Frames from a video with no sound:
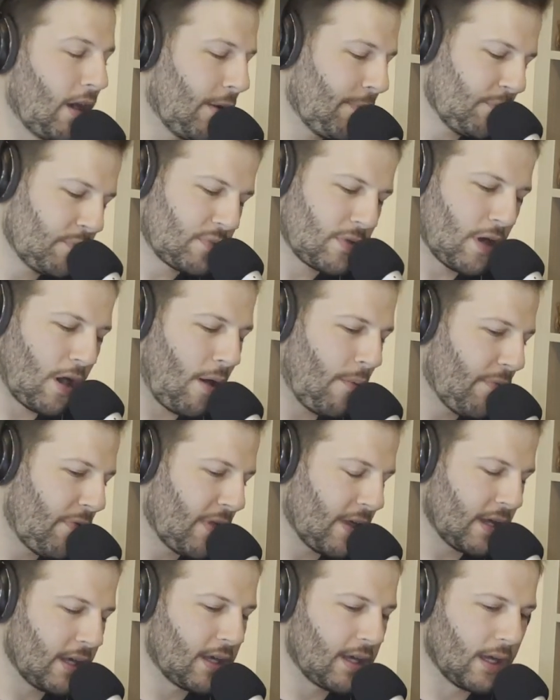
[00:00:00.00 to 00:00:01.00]
And I'm
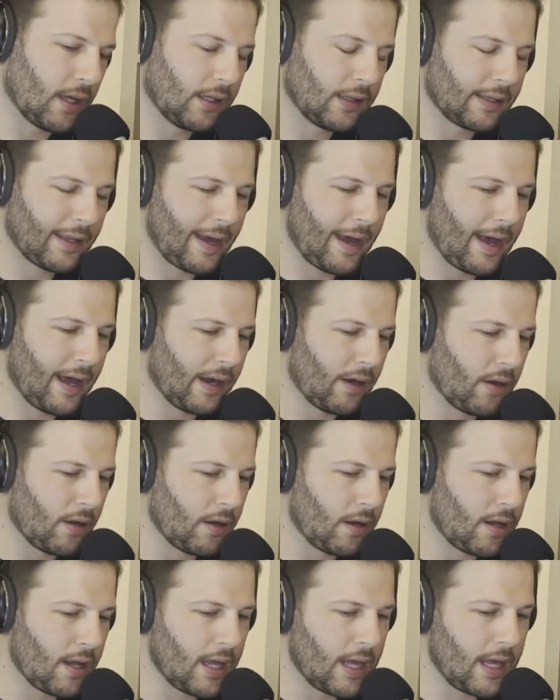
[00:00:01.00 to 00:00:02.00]
thinking that
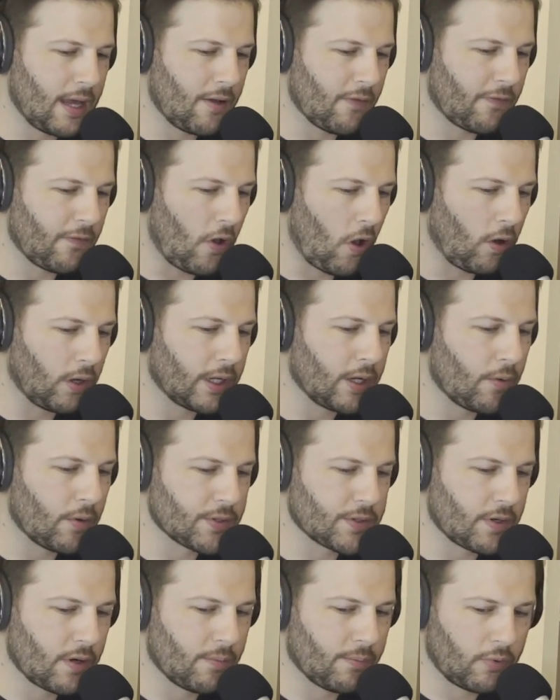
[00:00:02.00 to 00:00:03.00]
if Ollie
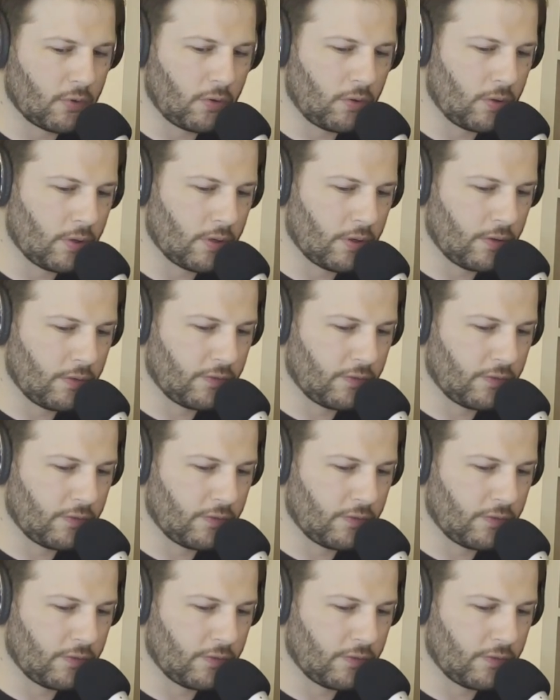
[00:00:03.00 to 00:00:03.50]
wasn't on board